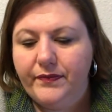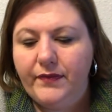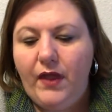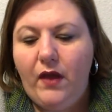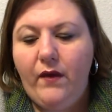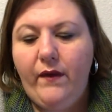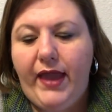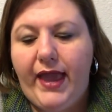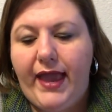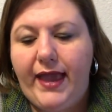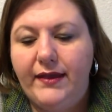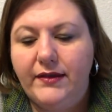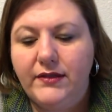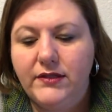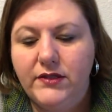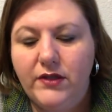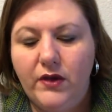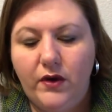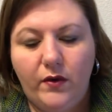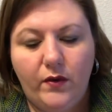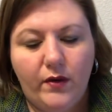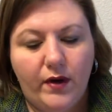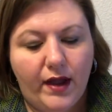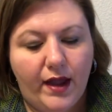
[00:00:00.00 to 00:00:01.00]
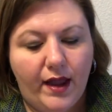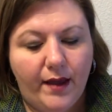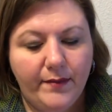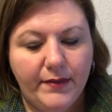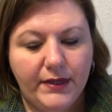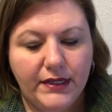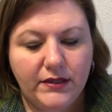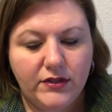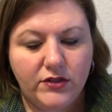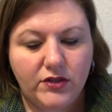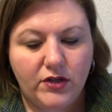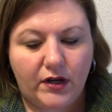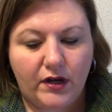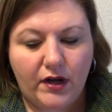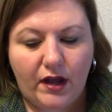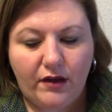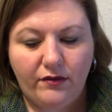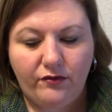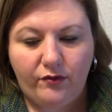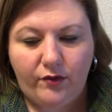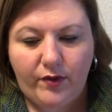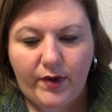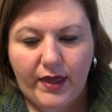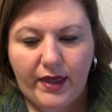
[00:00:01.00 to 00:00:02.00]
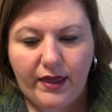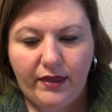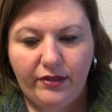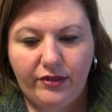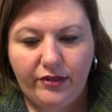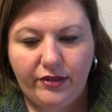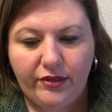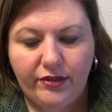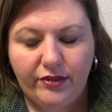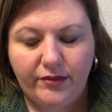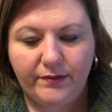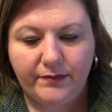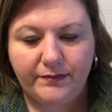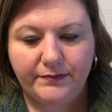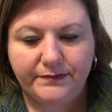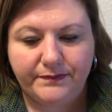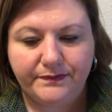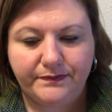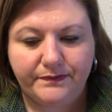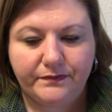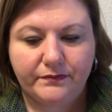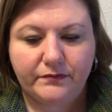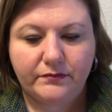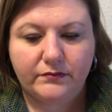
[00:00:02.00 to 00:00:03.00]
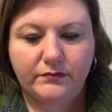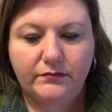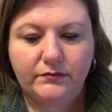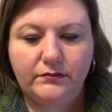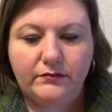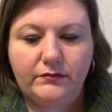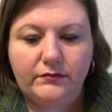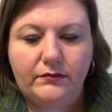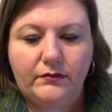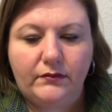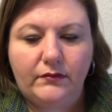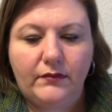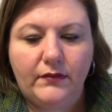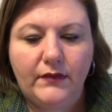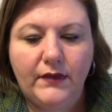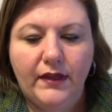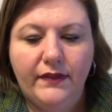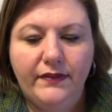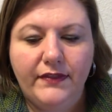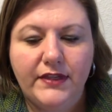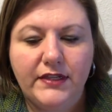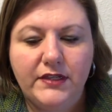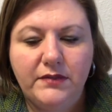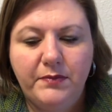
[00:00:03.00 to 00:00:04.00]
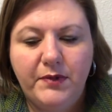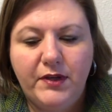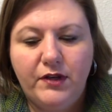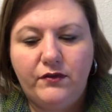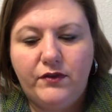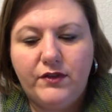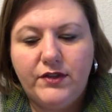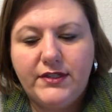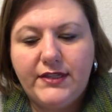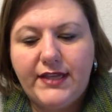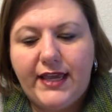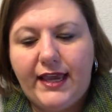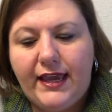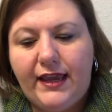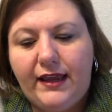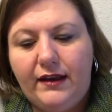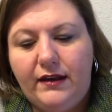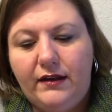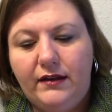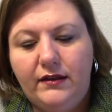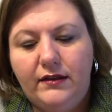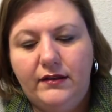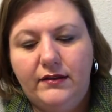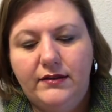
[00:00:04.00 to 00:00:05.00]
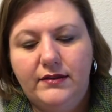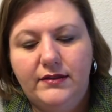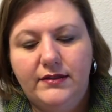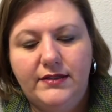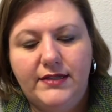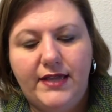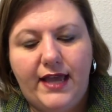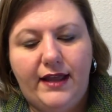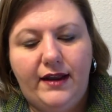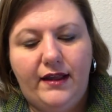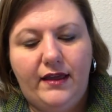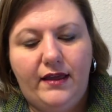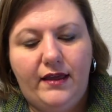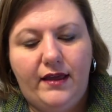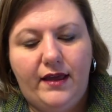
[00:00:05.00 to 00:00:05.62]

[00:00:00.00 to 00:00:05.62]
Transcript: Okay, so I'm going to start off with this beautiful skein set.